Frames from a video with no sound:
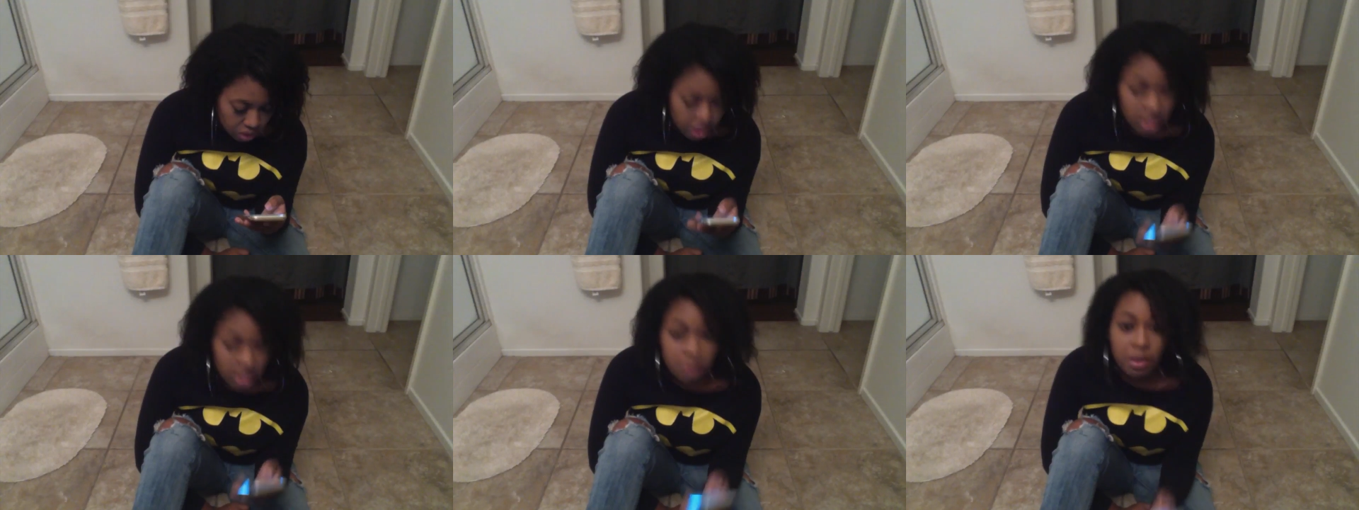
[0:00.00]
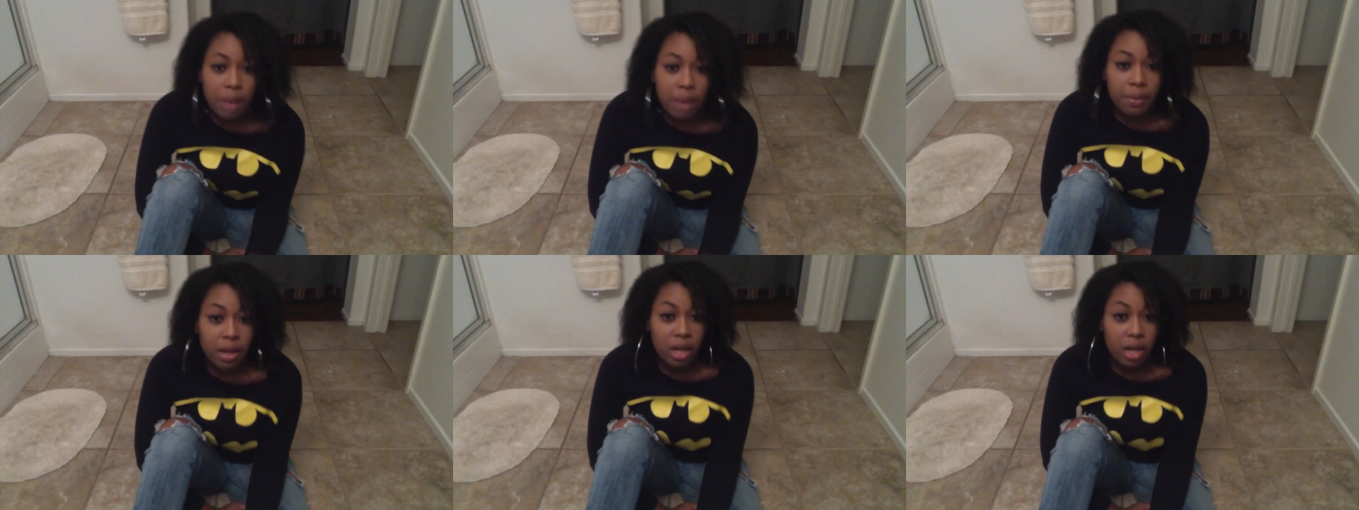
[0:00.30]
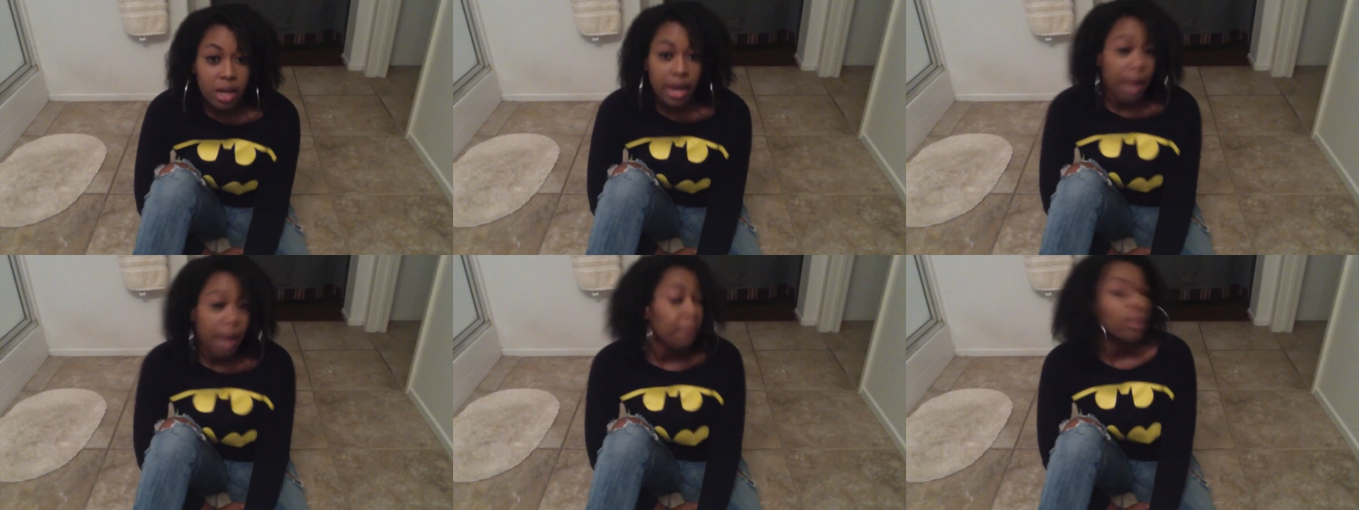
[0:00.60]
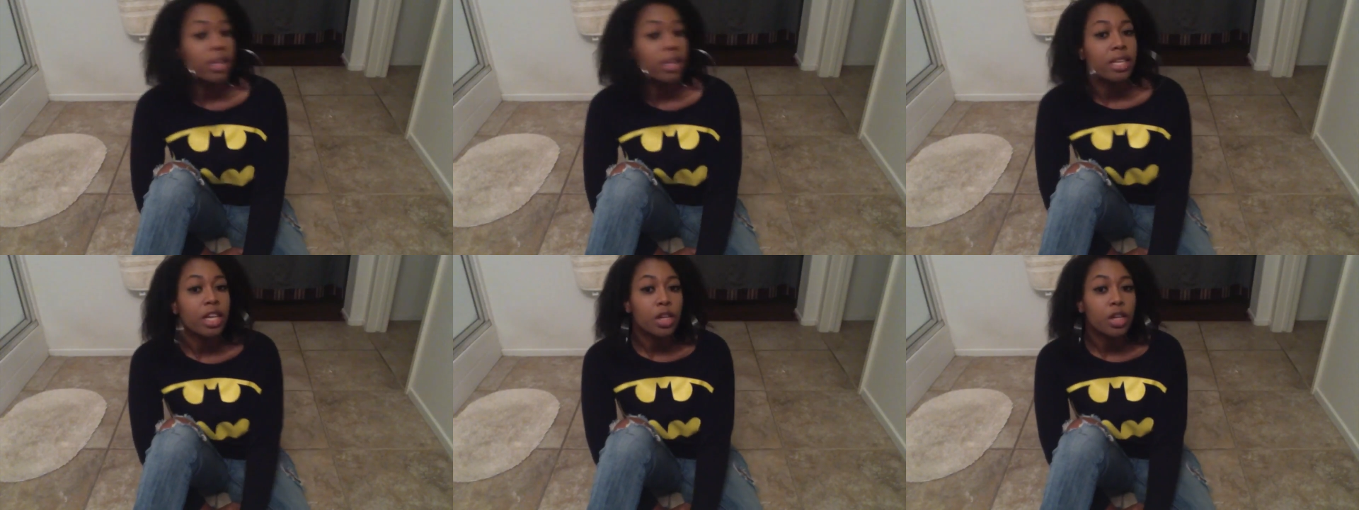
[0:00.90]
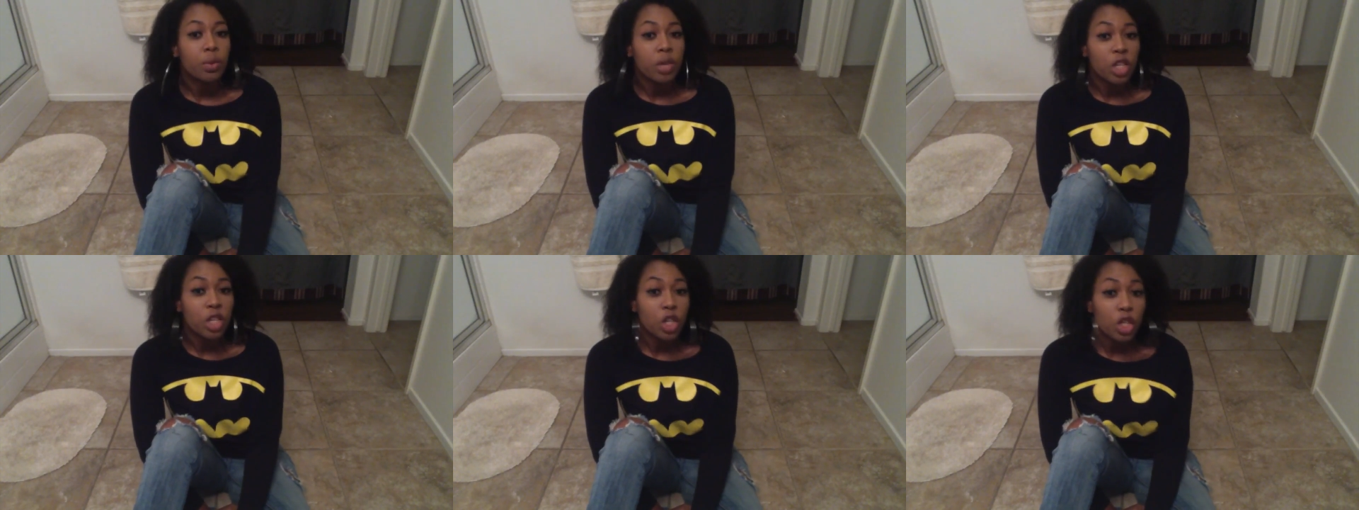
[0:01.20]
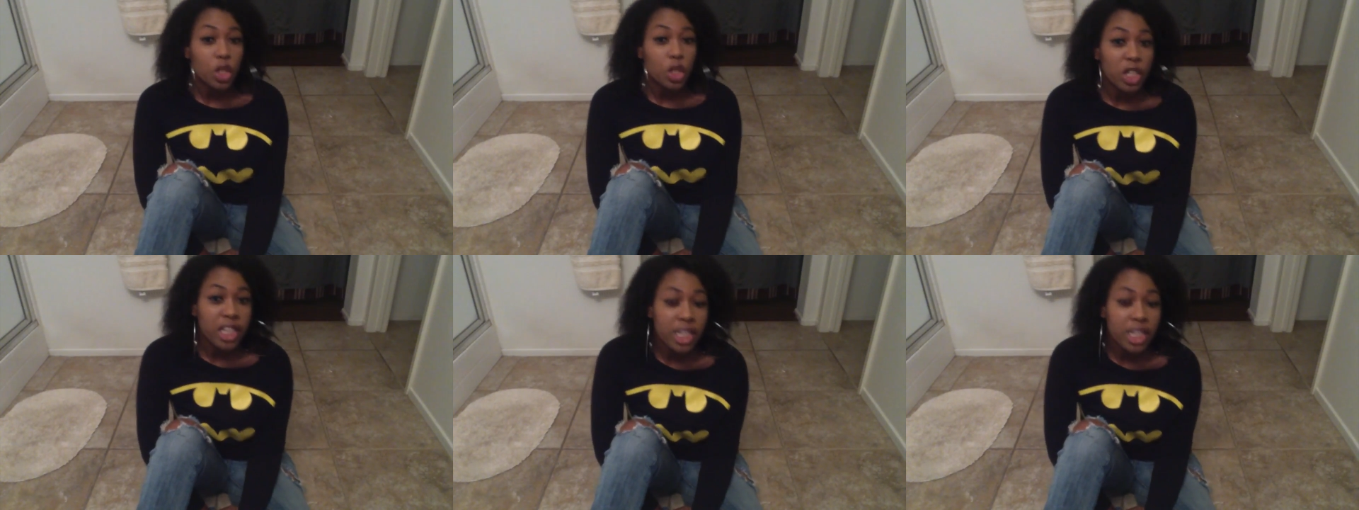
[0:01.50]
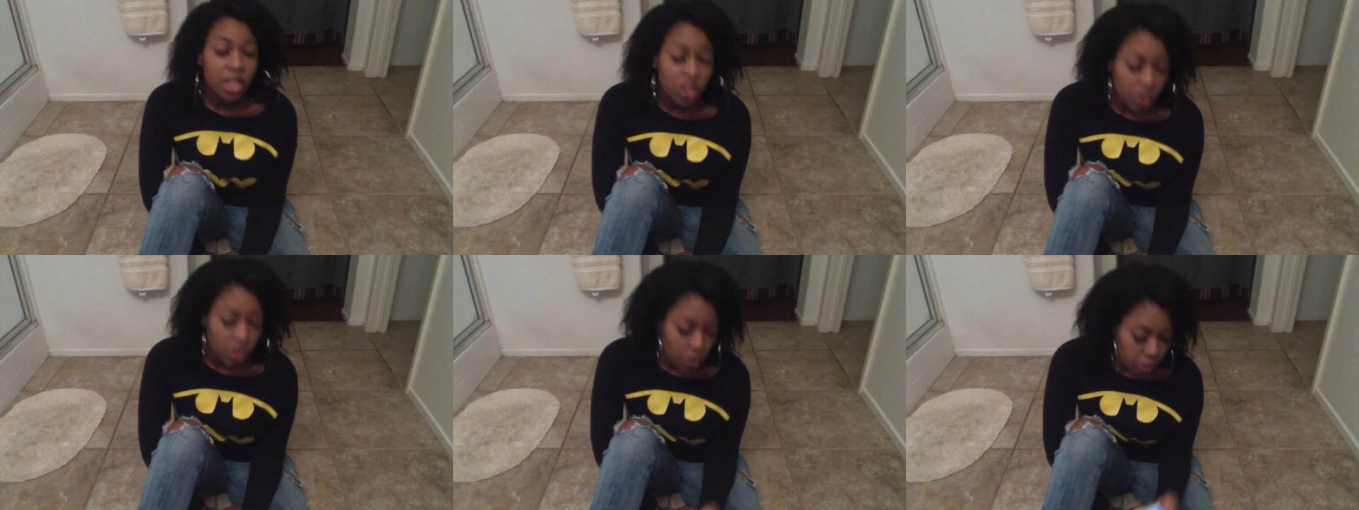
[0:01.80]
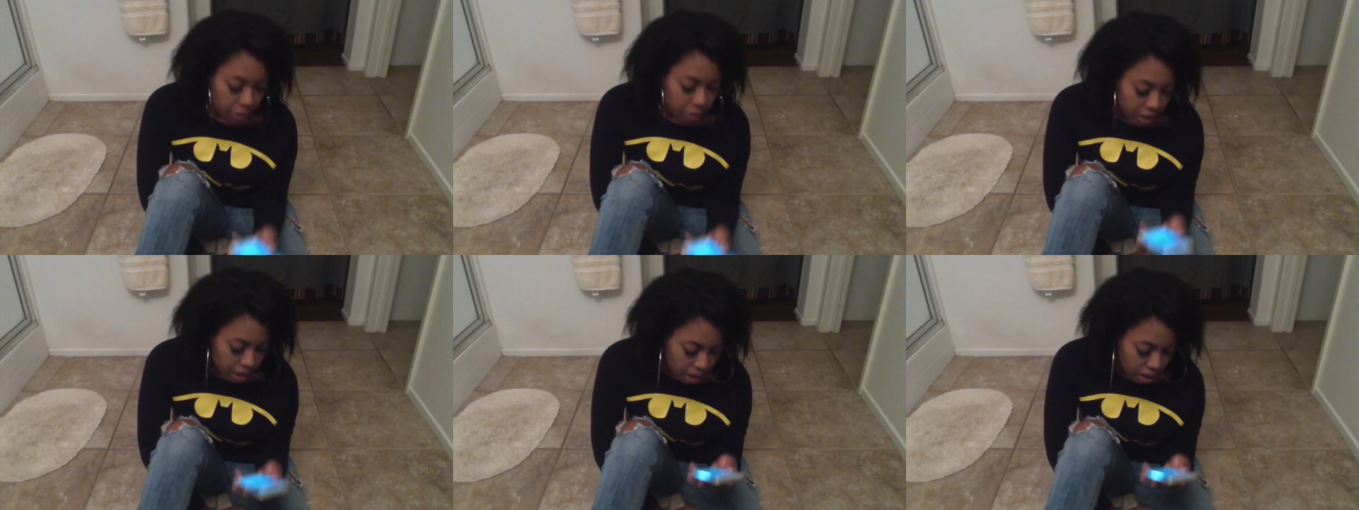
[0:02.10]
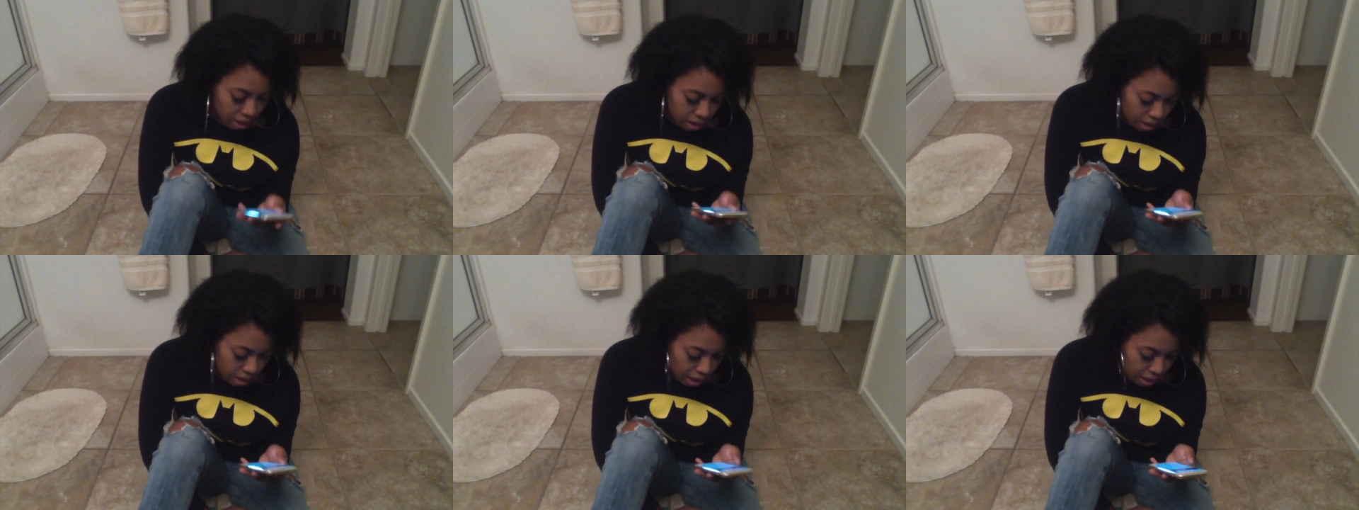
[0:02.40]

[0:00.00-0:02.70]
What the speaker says: And that's probably not going to happen because I do want children, so nobody ain't got